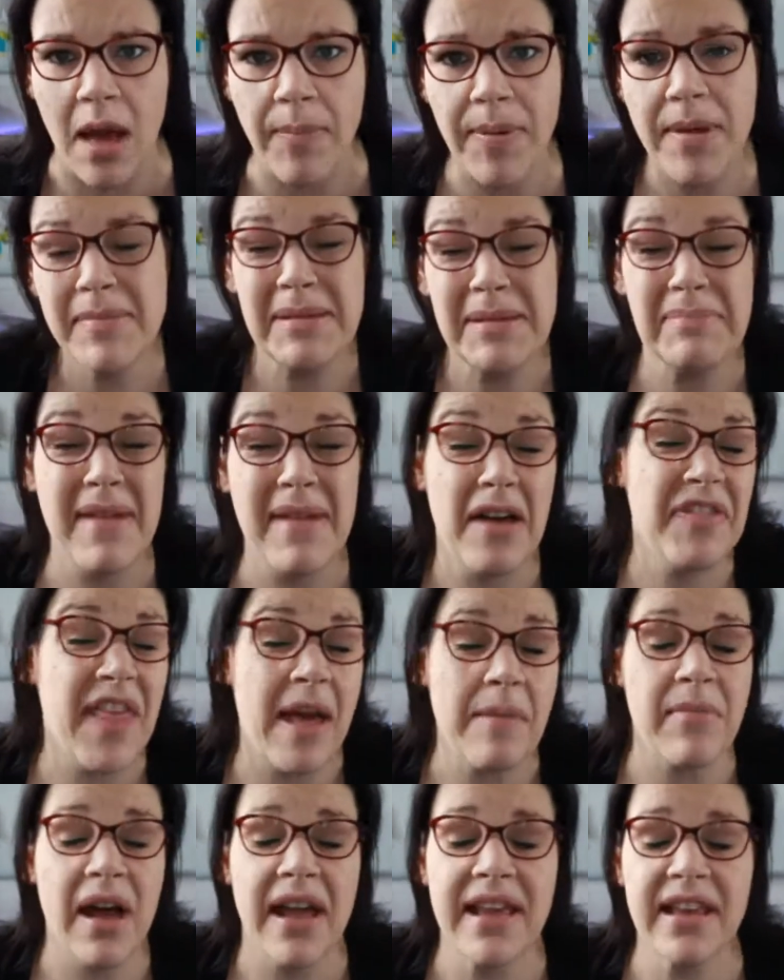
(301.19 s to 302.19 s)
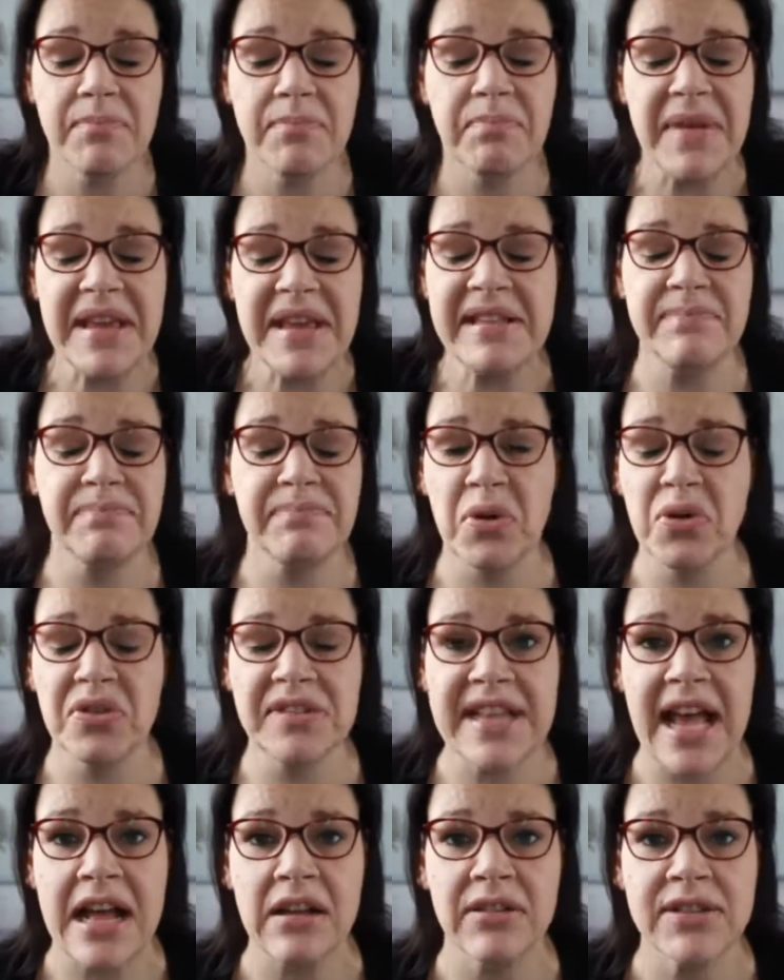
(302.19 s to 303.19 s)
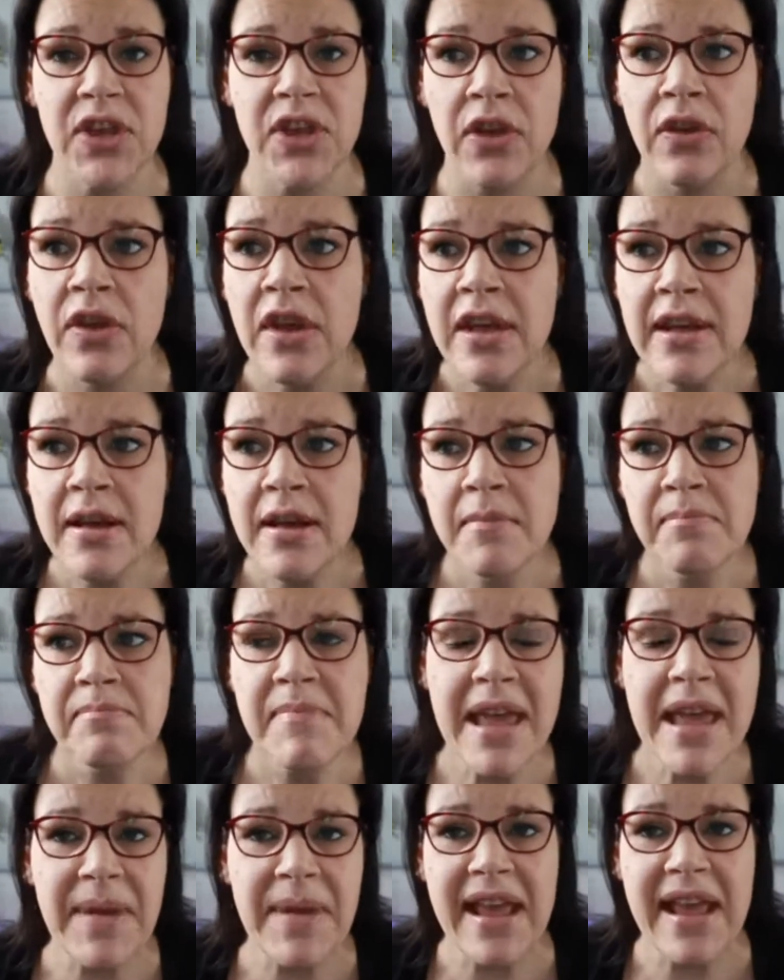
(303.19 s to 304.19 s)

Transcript: I mean, that might be put down to maybe a